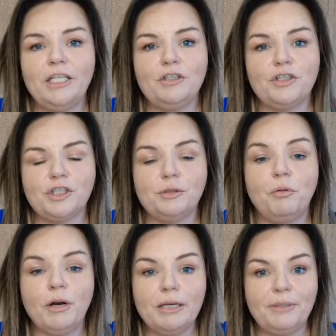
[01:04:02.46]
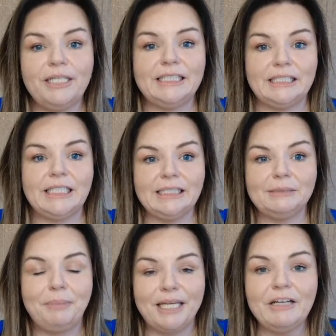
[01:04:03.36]
you should support it, because it does
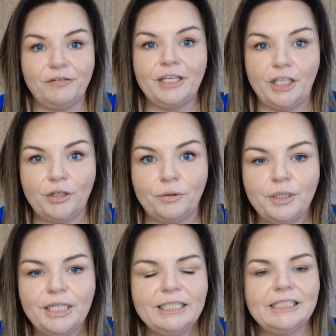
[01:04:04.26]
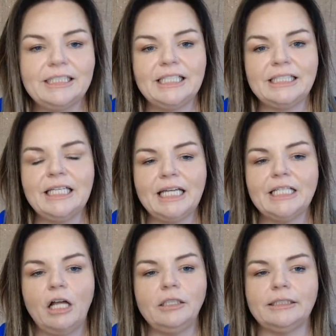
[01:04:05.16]
benefit you. The
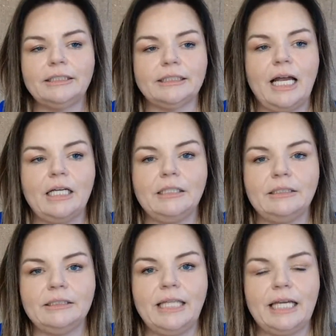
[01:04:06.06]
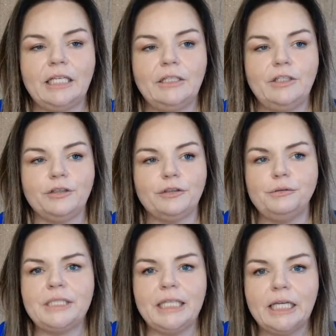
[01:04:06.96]
$69 is not like you're
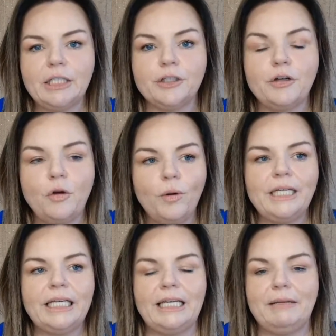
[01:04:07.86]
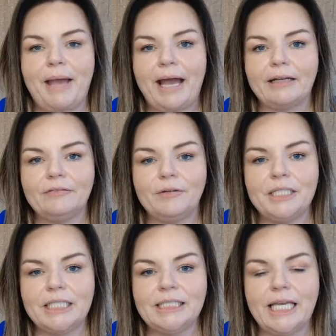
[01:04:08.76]
losing it. You're going to get it back from
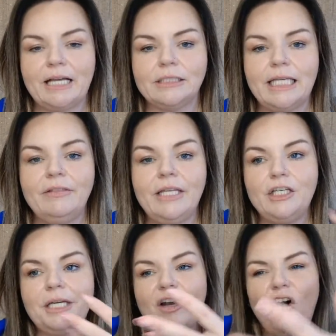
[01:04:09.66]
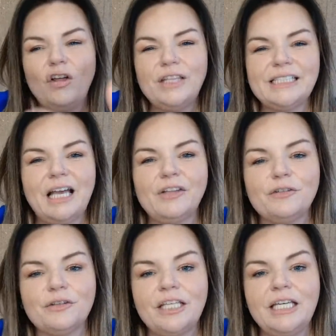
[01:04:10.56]
the discounts. And then you get all these
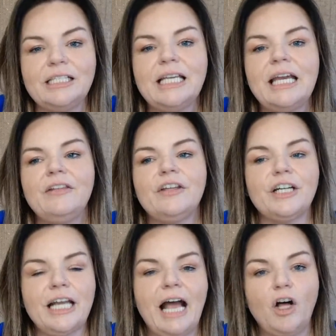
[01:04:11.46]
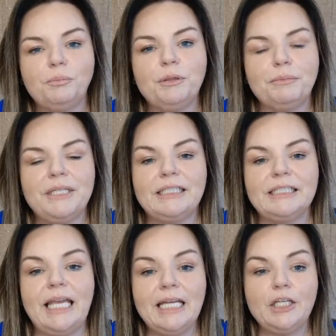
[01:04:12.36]
other things that are going to help your
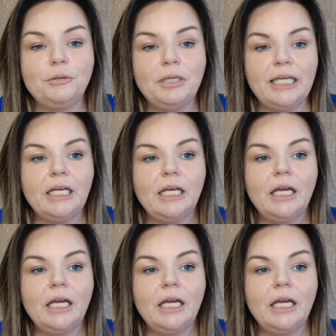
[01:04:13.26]
business, and you get